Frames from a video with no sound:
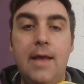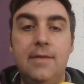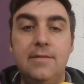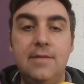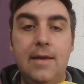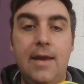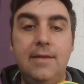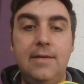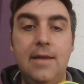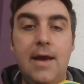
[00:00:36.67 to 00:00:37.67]
is his
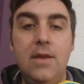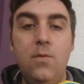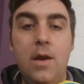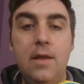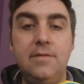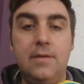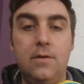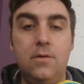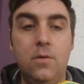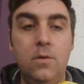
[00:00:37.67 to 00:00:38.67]
1891
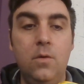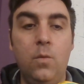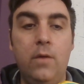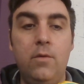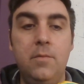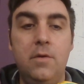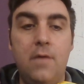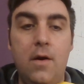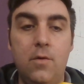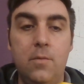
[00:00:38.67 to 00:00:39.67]
encyclical, Rerum
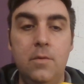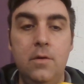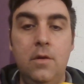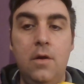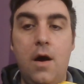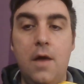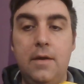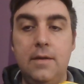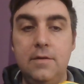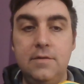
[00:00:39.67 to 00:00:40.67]
Novarum, on the
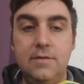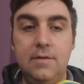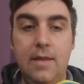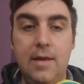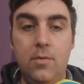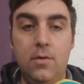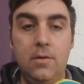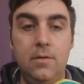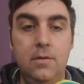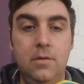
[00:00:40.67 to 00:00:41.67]
conditions of labor.
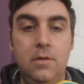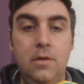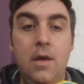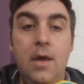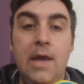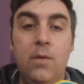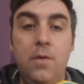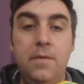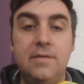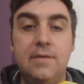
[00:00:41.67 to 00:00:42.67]
He
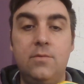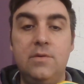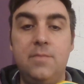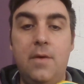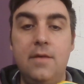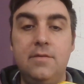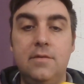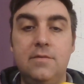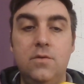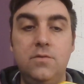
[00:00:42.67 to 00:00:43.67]
wrote this as a response to
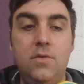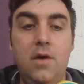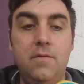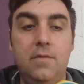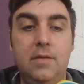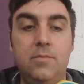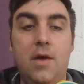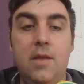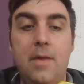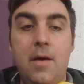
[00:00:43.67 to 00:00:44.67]
the social conflict
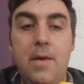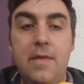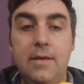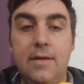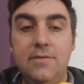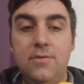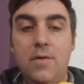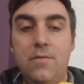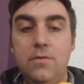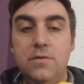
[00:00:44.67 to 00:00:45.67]
brought about by the Industrial
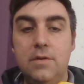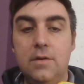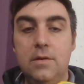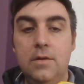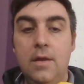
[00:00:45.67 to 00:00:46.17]
Revolution.